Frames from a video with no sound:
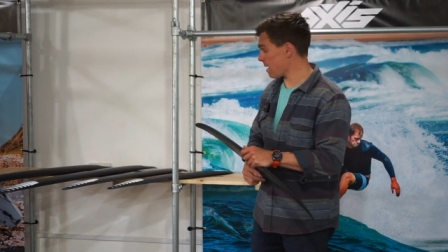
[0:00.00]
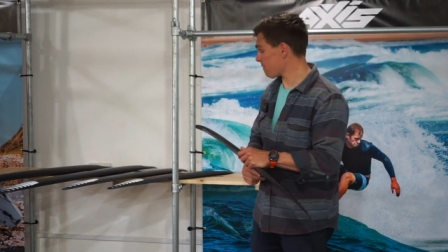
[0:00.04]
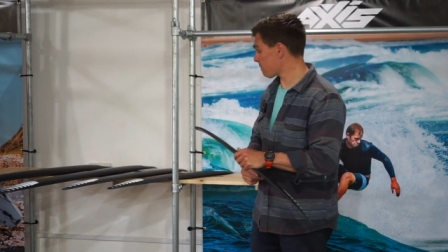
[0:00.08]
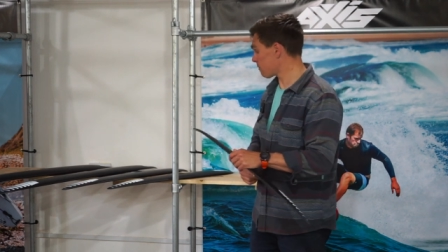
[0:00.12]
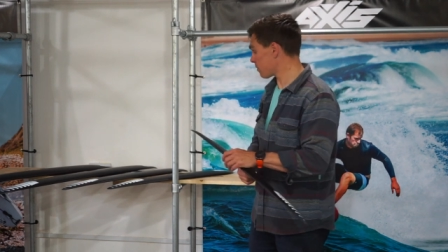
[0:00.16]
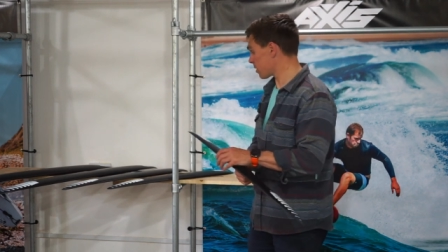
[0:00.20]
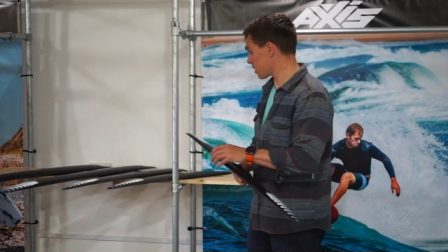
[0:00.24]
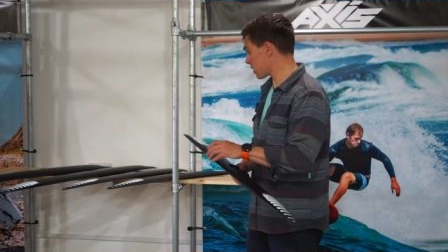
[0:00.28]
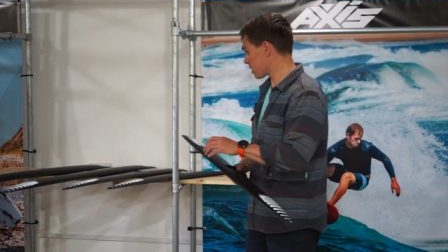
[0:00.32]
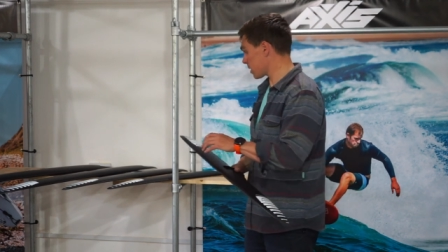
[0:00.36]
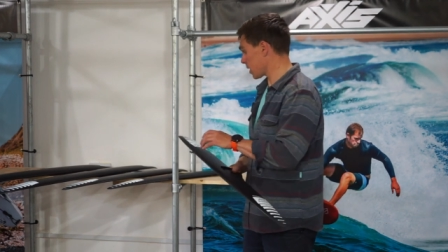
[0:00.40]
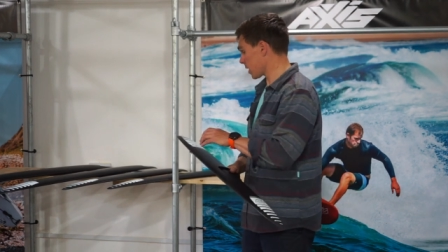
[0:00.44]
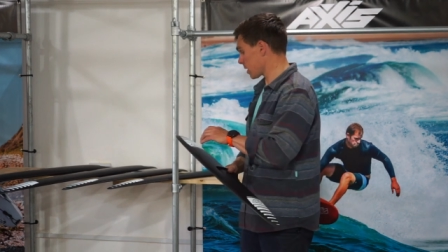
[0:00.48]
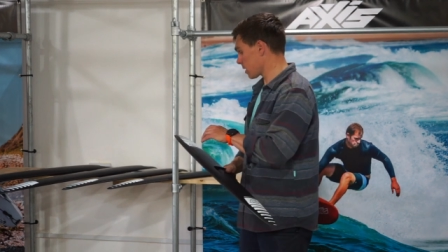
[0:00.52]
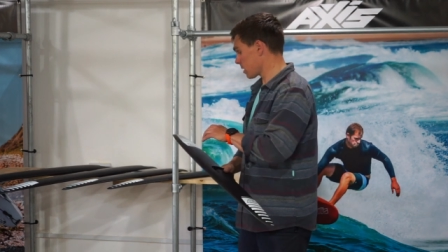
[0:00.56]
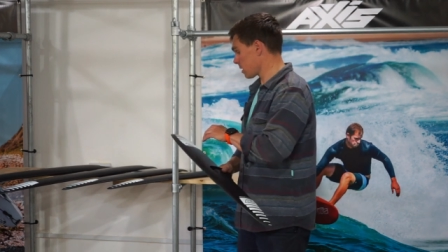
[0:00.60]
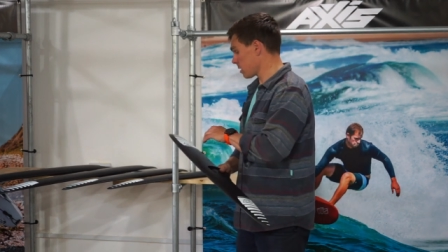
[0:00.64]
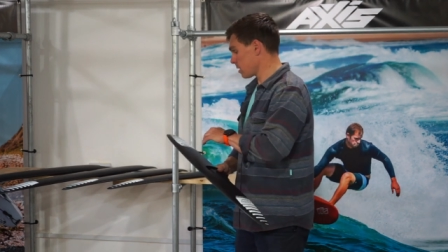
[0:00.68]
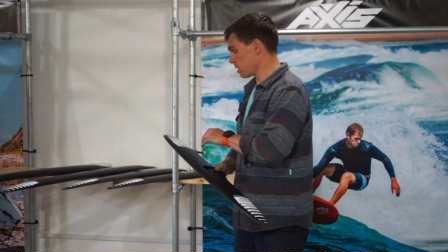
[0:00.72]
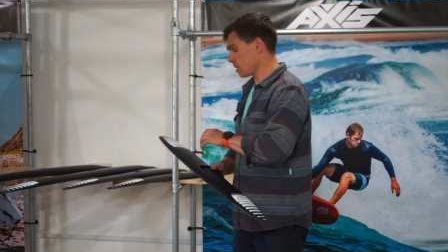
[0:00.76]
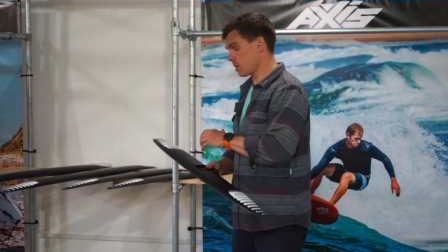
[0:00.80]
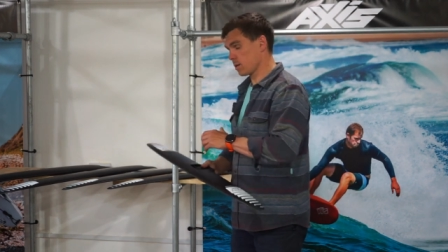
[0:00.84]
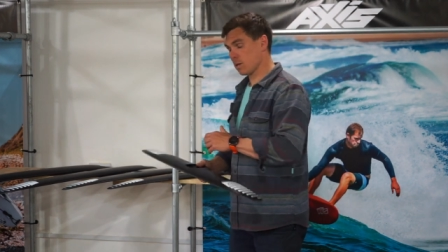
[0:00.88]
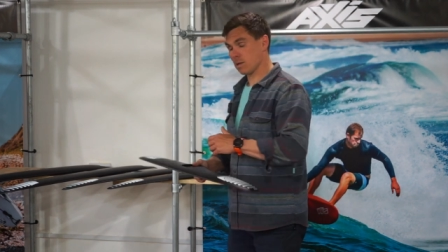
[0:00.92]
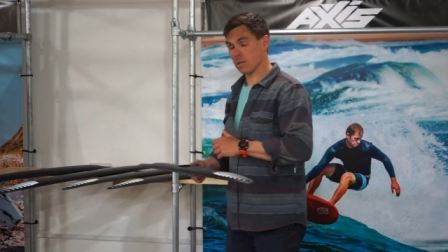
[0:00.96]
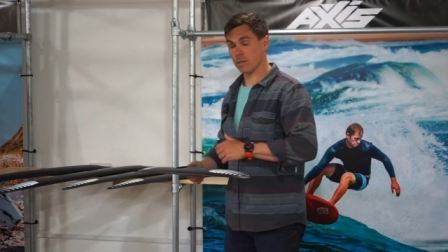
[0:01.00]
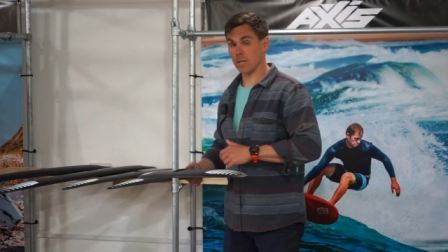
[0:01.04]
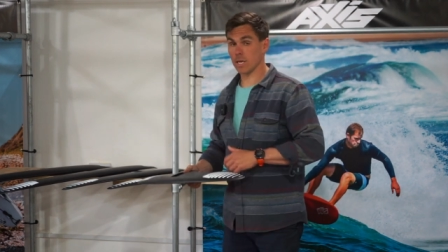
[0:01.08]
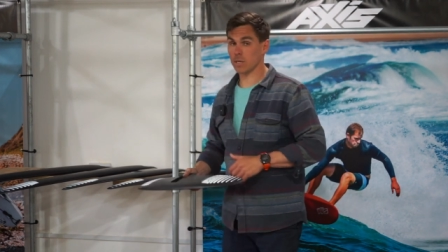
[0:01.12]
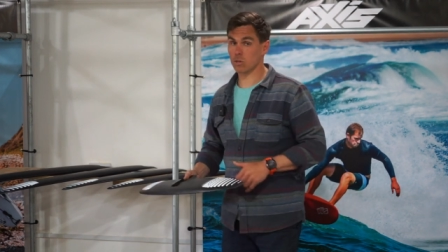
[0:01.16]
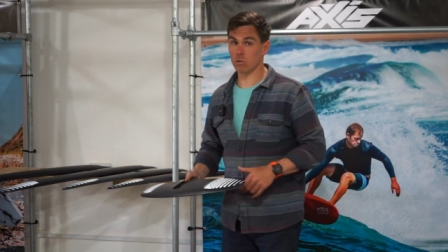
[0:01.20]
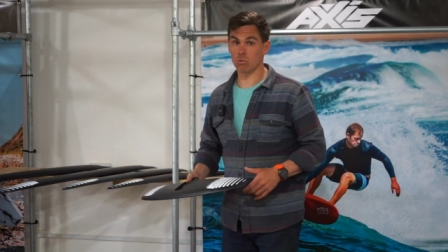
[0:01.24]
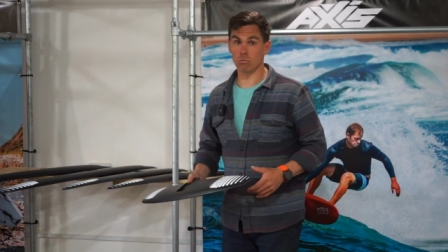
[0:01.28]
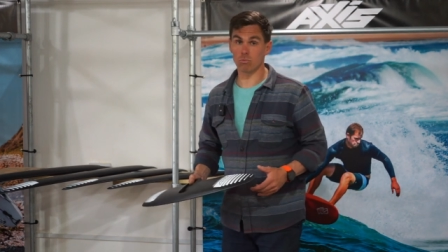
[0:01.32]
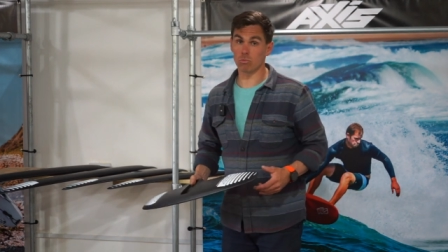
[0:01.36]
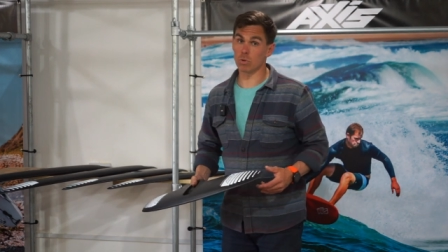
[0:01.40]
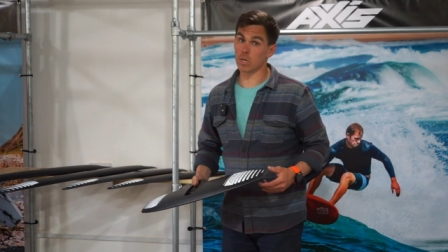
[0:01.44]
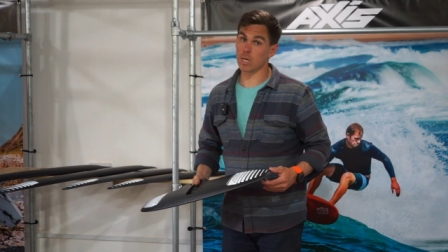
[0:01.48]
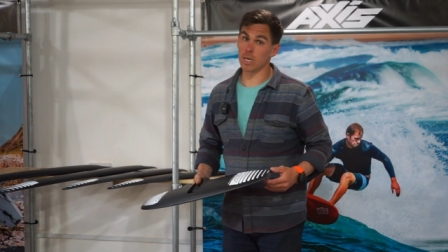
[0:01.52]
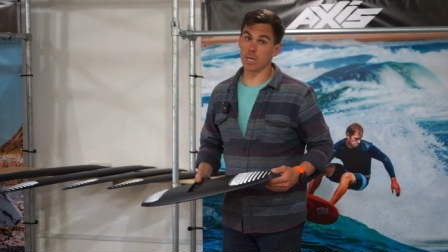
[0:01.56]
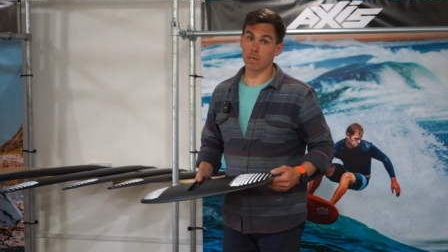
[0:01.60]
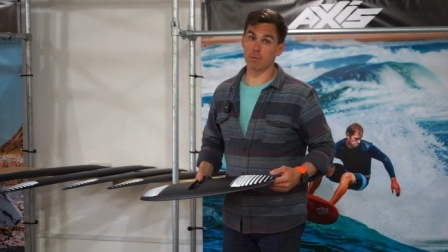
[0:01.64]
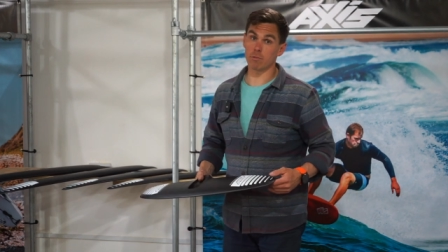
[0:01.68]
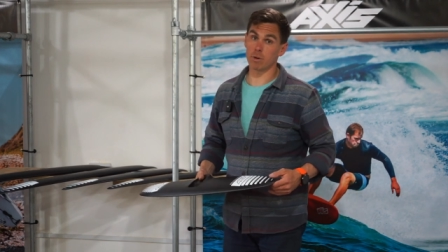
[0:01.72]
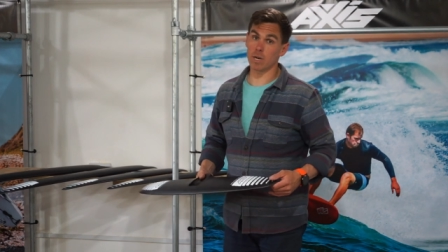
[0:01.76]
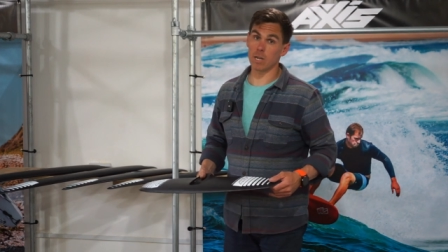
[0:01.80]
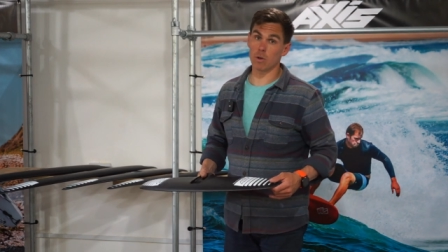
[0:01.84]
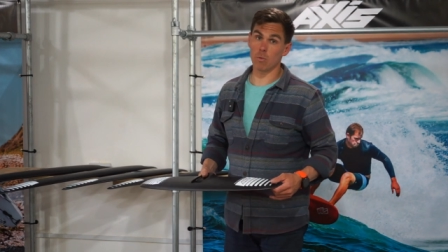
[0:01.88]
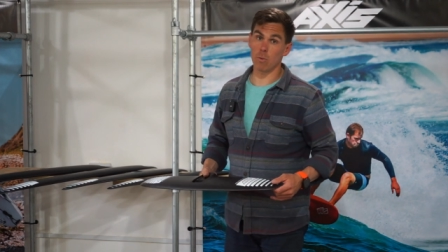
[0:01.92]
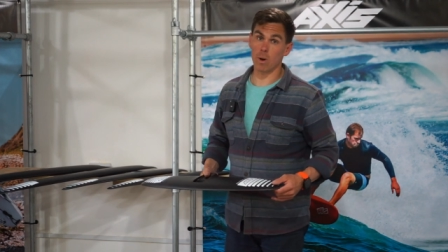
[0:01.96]
everything, they do really,
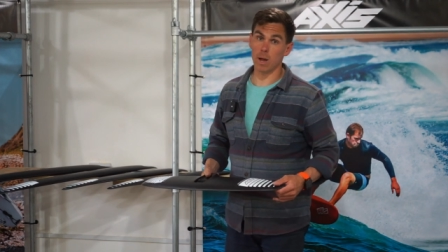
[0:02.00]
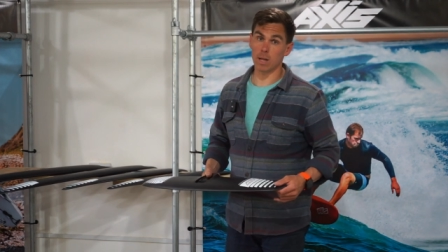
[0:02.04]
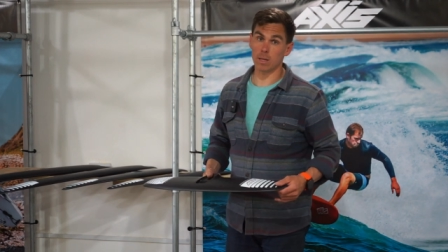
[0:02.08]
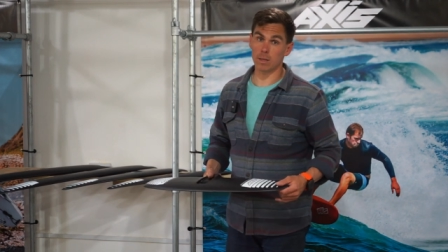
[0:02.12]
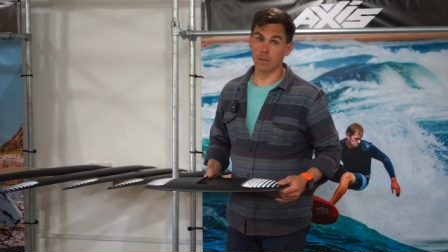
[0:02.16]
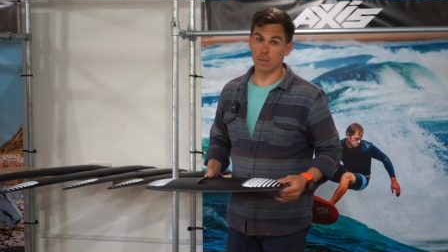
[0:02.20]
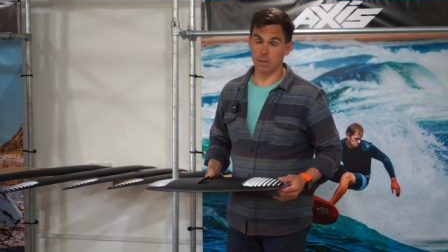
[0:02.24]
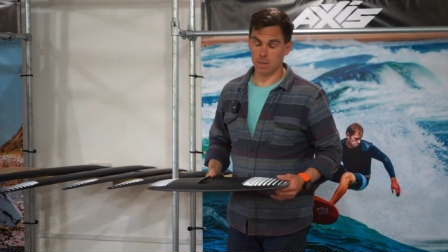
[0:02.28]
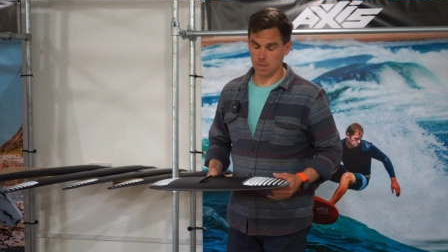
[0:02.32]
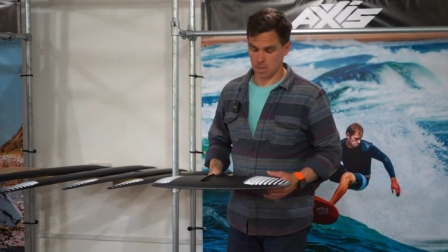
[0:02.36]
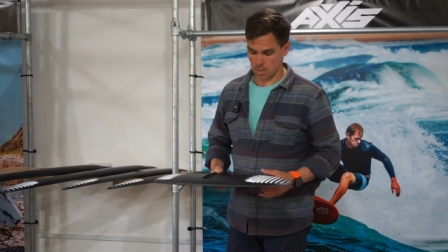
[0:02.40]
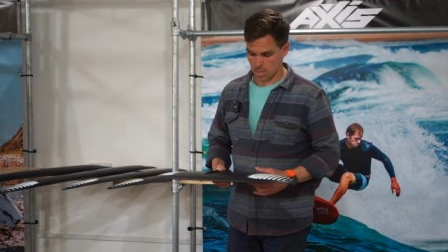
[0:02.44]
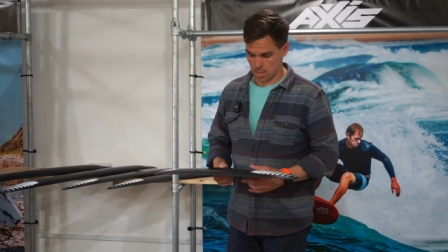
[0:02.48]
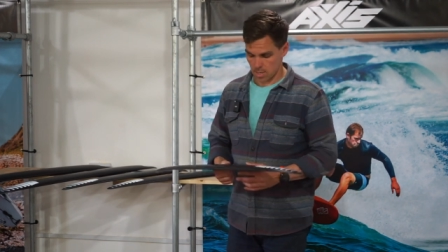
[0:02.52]
really well.